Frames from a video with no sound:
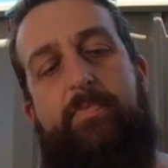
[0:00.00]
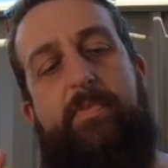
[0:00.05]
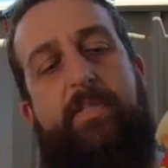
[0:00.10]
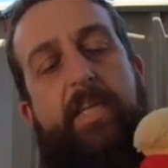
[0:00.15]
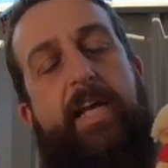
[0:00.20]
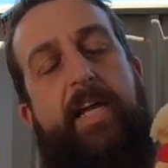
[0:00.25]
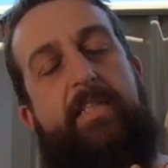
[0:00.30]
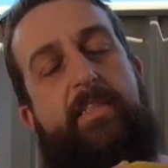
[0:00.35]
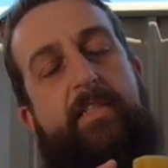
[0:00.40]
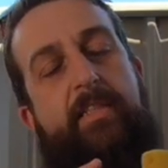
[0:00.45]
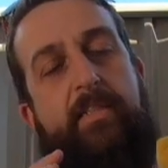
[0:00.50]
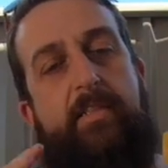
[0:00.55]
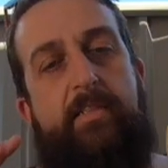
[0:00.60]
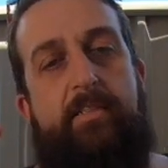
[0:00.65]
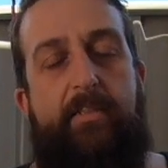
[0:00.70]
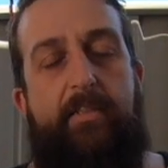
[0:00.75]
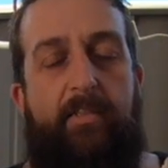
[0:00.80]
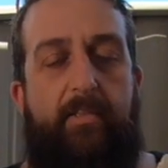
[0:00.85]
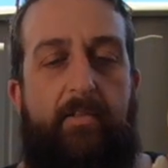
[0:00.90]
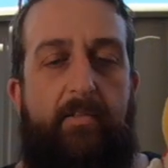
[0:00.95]

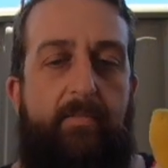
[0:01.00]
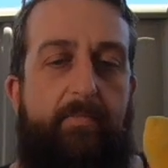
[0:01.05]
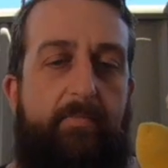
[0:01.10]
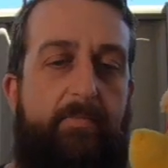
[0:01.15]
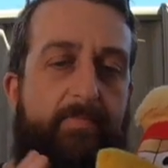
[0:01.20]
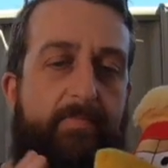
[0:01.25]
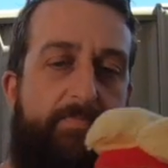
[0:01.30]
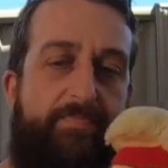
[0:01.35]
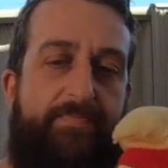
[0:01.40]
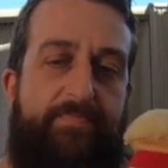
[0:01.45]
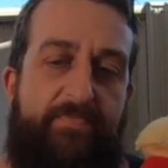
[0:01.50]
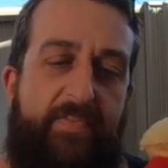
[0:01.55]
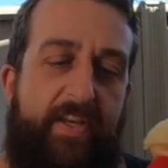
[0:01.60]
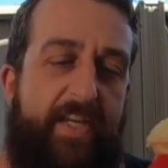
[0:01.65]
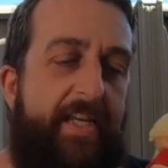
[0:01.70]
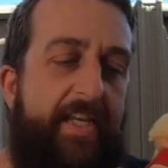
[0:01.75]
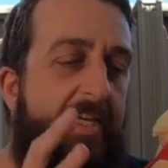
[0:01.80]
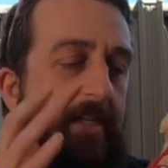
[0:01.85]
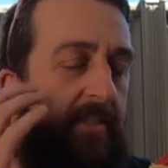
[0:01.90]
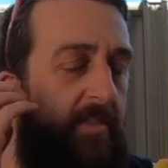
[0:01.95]
taxes and
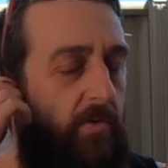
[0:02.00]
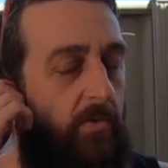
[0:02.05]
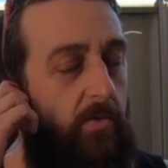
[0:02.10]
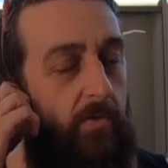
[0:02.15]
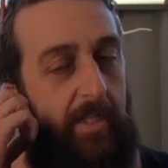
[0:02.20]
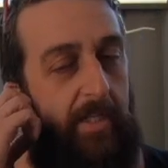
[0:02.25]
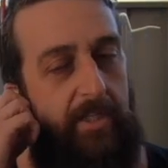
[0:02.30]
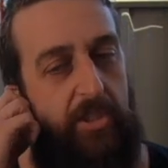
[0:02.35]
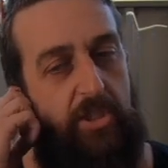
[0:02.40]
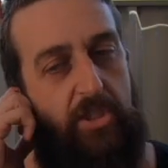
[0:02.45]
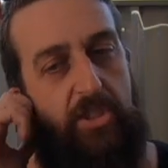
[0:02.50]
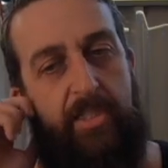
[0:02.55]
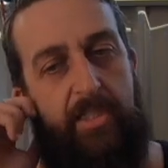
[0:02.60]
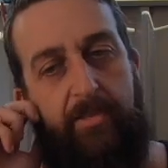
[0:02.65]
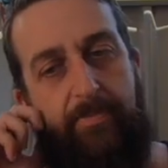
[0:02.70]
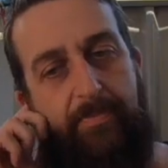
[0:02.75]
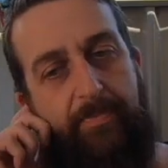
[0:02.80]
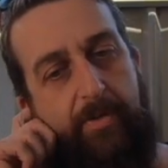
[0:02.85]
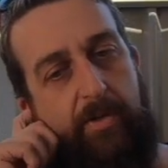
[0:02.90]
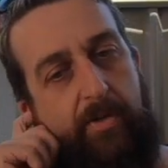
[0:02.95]
fees and all that
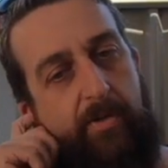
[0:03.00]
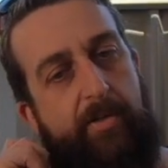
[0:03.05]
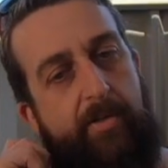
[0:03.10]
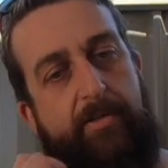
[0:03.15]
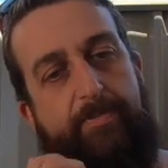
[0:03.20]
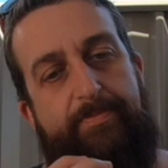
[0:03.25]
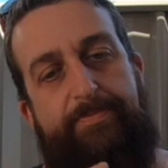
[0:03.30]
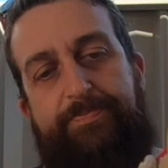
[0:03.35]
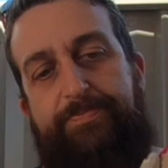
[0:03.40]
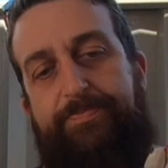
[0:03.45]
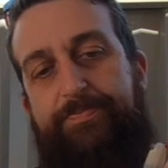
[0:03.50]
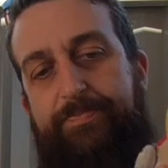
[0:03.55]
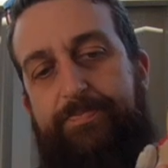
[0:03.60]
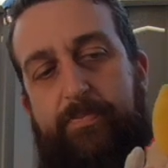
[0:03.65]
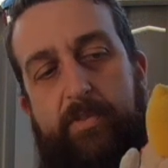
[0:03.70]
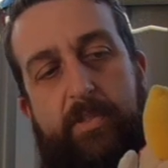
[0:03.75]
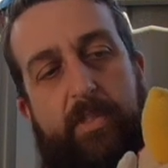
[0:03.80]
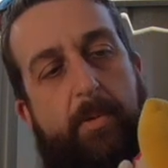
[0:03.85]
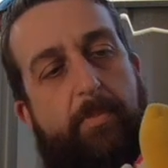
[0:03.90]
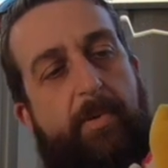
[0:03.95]
shit. All right.
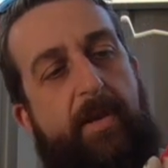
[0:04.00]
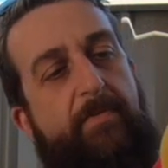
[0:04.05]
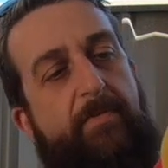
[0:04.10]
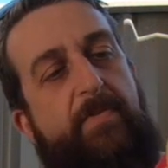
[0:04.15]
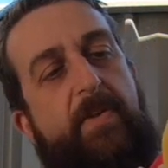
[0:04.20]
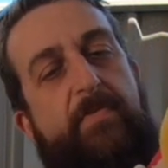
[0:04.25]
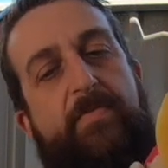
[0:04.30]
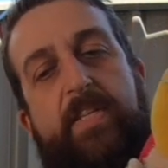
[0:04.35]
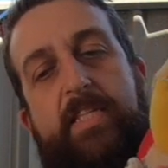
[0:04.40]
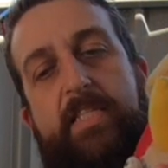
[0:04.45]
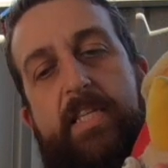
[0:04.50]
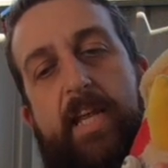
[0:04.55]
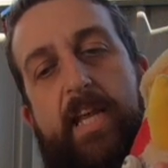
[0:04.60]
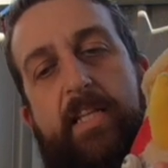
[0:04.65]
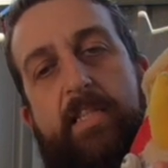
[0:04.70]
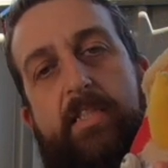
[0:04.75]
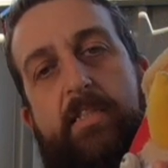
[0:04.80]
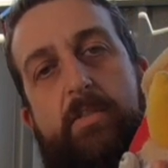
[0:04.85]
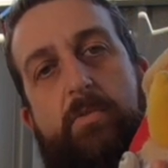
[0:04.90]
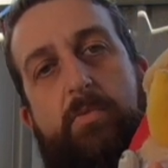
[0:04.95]
So I paid 50
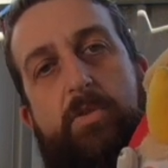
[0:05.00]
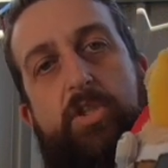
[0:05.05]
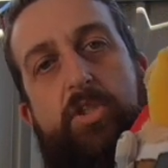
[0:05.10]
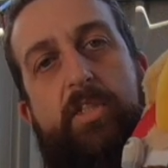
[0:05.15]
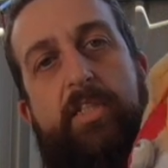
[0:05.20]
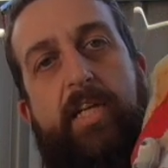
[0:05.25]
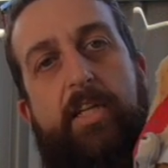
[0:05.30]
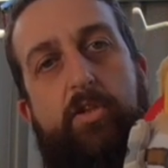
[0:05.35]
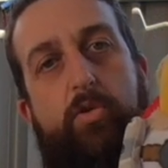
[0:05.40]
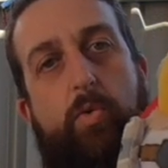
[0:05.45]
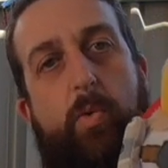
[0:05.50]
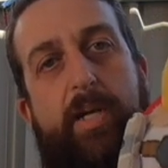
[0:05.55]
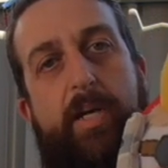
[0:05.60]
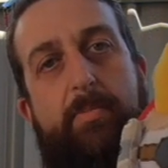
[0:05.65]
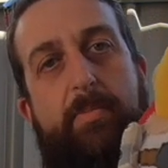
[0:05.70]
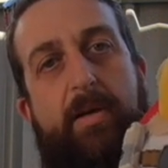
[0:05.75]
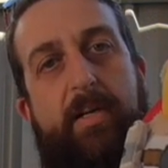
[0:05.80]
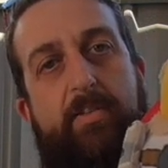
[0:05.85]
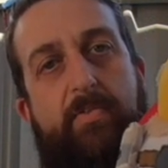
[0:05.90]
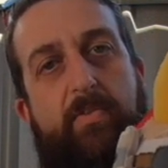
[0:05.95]
cents, we should get
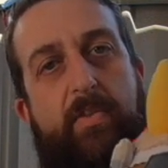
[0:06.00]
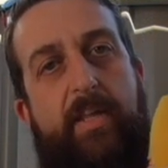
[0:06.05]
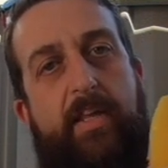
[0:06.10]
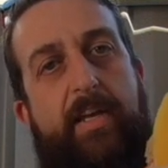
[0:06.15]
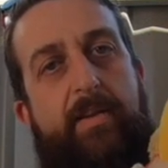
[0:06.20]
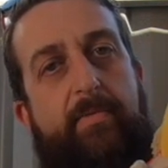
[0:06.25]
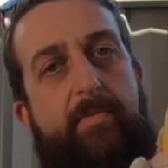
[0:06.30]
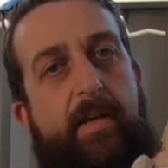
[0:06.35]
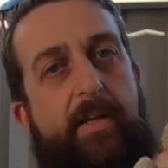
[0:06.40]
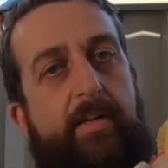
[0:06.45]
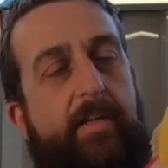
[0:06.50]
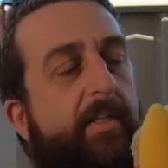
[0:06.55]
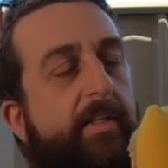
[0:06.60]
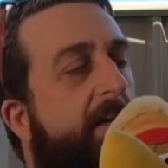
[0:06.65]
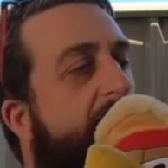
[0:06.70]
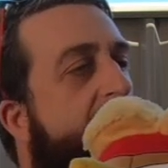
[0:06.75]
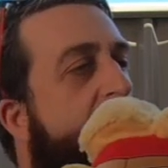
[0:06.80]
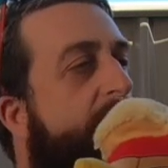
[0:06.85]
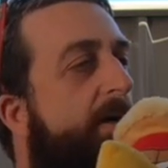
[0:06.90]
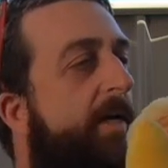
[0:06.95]
20 bucks for that,
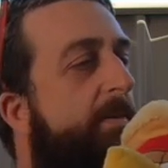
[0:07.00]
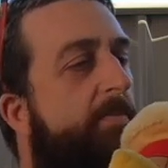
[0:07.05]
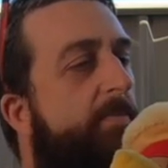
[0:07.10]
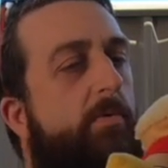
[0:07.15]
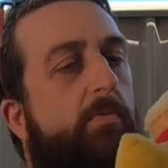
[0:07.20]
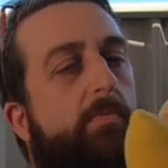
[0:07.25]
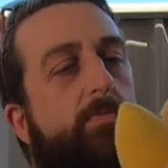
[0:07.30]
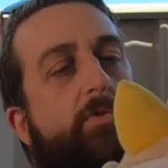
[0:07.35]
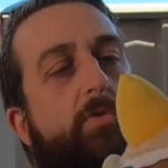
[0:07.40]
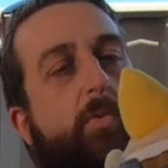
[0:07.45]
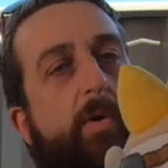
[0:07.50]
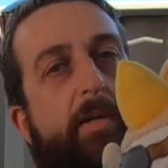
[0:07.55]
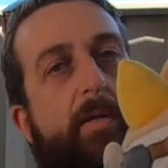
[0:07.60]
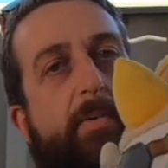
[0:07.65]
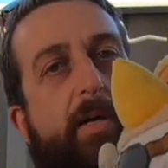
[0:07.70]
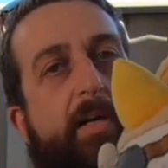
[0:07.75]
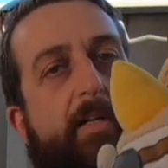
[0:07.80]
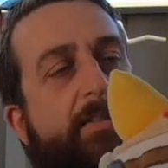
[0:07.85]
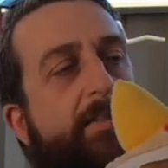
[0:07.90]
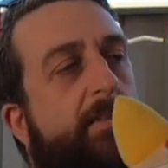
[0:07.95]
undercutting people, 20
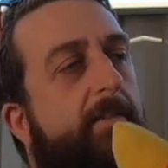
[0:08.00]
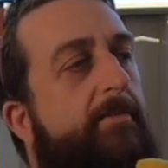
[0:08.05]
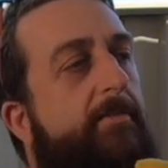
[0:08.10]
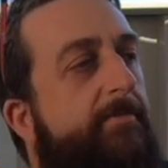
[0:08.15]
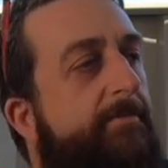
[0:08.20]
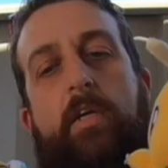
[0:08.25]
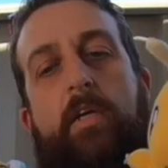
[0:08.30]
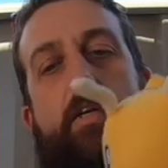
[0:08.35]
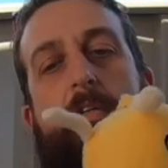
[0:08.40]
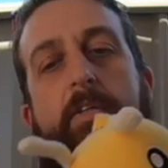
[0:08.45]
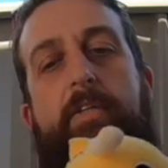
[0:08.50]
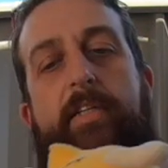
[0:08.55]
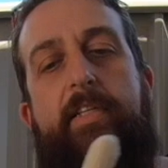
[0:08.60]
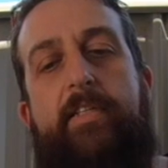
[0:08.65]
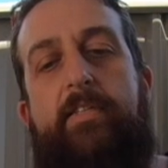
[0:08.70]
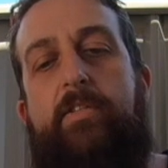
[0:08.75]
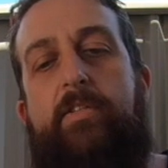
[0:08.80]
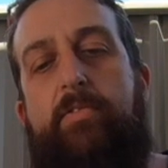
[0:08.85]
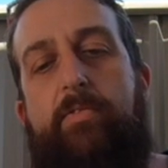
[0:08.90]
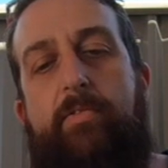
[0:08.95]
bucks. Got
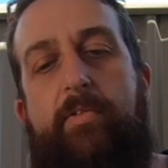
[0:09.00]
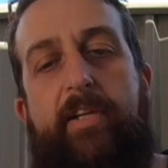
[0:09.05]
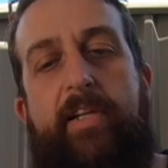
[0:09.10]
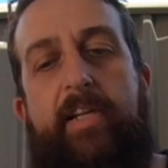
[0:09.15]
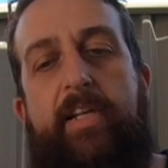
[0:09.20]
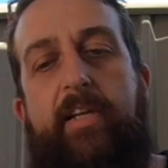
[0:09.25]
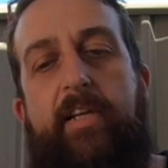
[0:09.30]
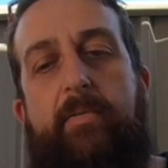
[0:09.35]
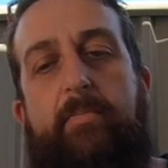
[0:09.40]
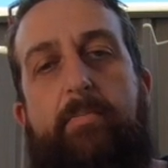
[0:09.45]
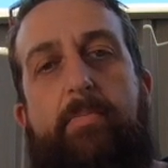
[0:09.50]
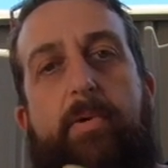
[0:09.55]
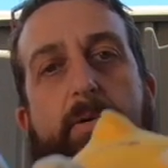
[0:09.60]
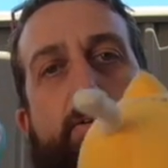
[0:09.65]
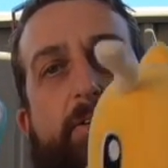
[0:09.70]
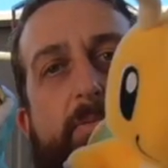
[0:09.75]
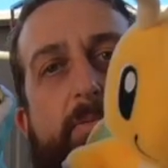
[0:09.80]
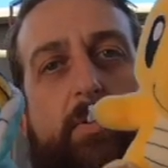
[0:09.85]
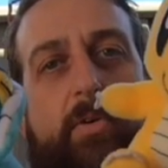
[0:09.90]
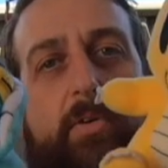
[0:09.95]
these three
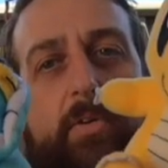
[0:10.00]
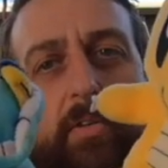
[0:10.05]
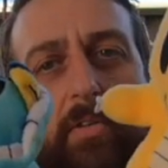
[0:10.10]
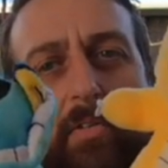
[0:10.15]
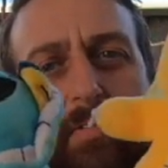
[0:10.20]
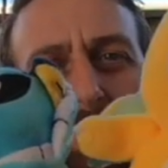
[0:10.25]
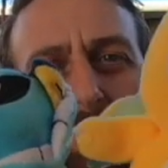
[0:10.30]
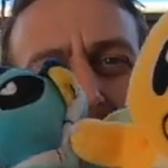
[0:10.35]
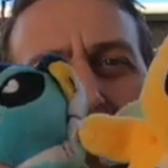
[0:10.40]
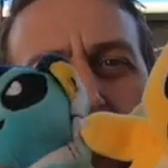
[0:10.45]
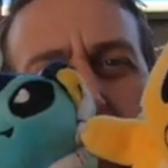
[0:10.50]
Pokemon